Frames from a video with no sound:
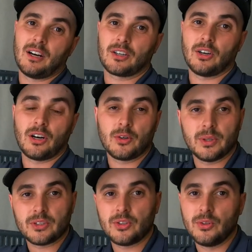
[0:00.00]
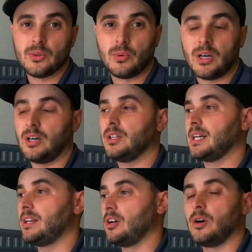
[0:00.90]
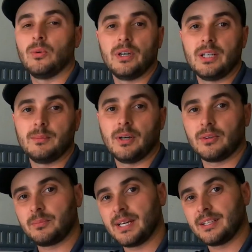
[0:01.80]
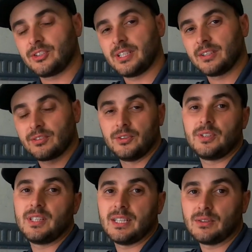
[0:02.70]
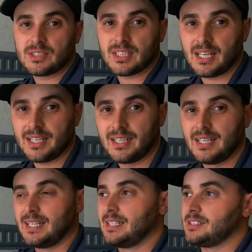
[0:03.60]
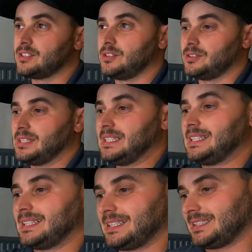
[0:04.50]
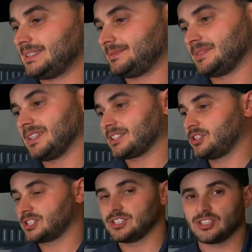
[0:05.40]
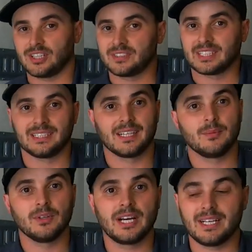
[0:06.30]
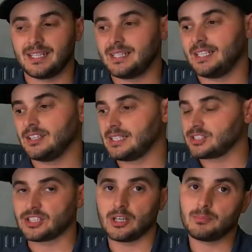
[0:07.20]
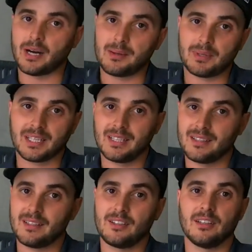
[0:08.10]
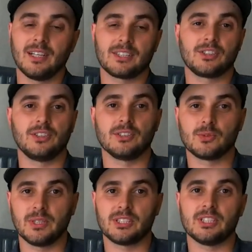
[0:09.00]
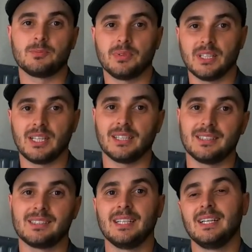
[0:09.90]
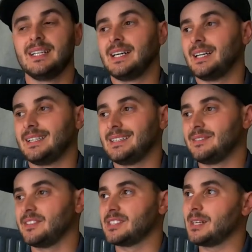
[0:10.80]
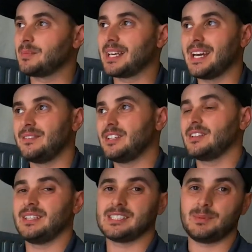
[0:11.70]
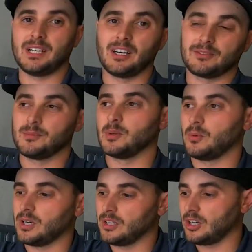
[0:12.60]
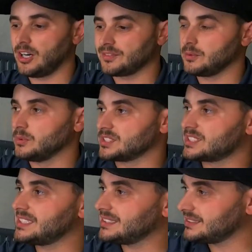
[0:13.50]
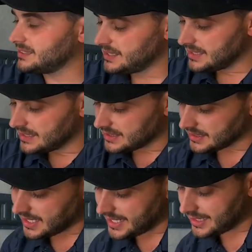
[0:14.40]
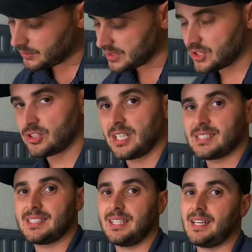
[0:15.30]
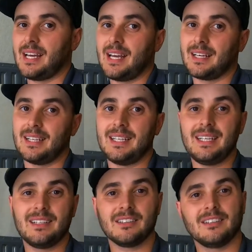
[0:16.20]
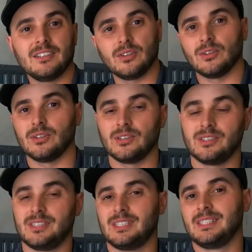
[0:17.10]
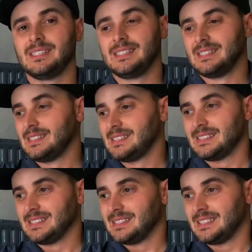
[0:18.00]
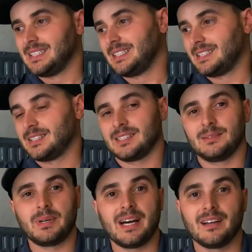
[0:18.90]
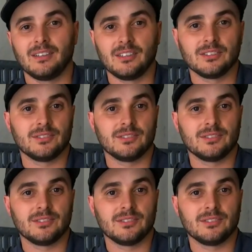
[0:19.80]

conduit to the wall and not worry about penetrating through to the outside. So electricians often can come right in here and start piping in their electrical switches, plugs. If there's something heavier that needs to be hung from the wall, often we'll still line it with strut, say to hang a heater or the panel,